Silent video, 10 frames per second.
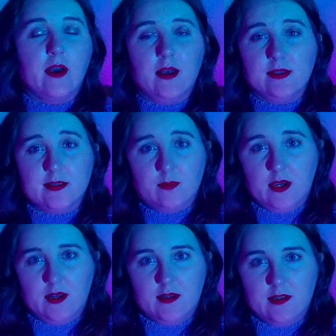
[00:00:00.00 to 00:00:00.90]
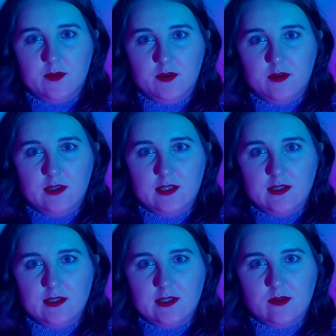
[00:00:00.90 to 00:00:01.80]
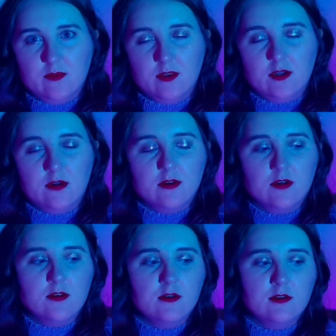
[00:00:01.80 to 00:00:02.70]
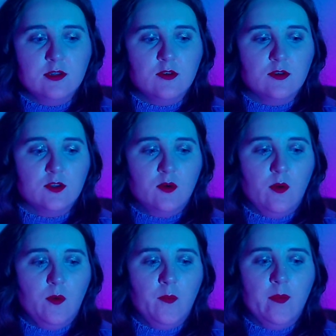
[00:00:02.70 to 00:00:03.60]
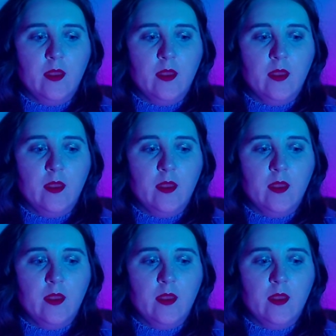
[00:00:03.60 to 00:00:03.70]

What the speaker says: had some bad experiences with doctors, so